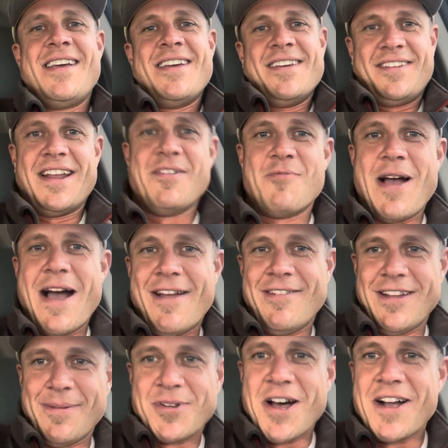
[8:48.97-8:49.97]
Getting
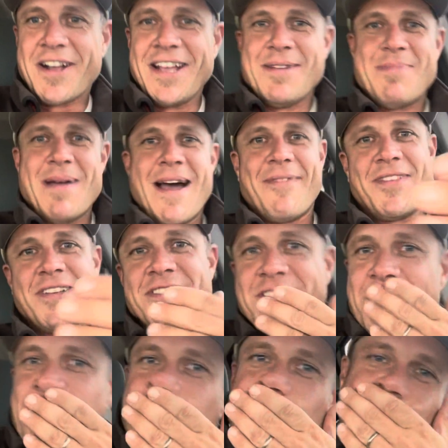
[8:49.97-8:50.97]
wound up talking about
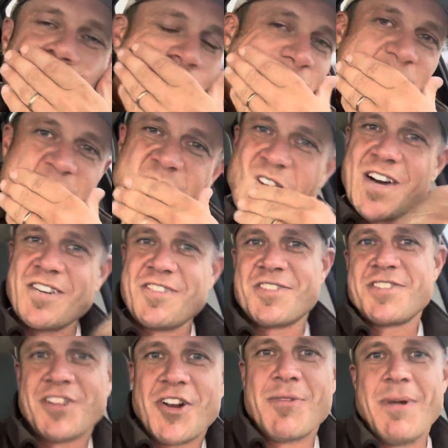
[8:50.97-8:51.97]
this and start to
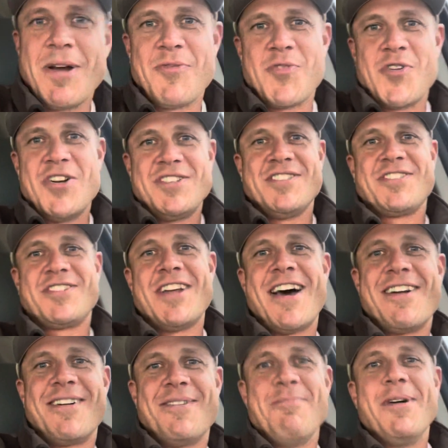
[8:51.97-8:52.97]
slur my words and
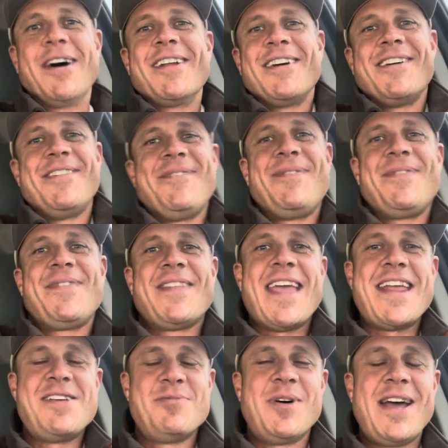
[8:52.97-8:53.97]
stutter. But
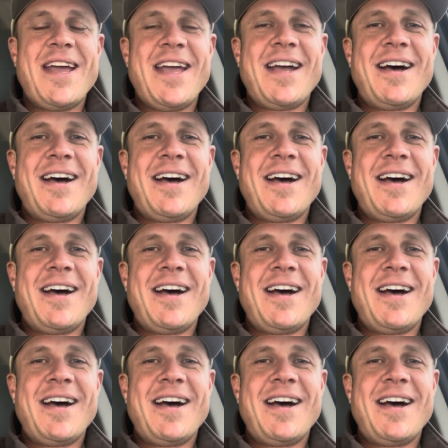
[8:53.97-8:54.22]
anyway,